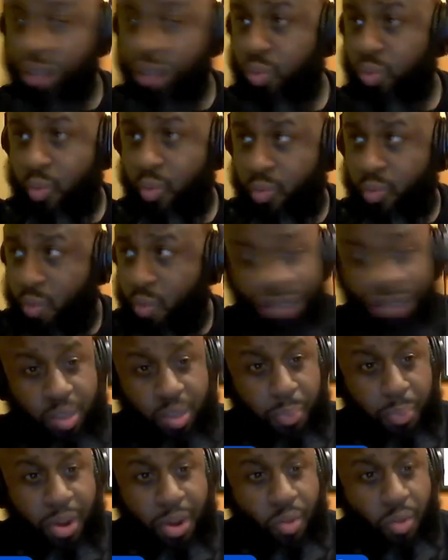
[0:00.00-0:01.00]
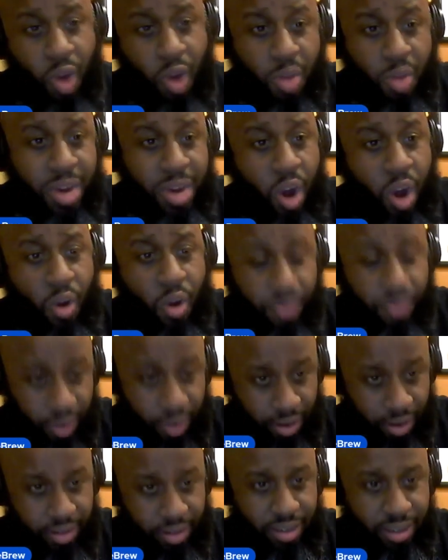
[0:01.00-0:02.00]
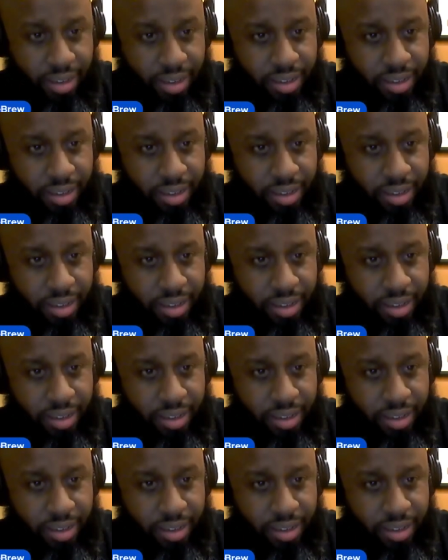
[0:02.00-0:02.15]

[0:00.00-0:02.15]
was to put Roman over.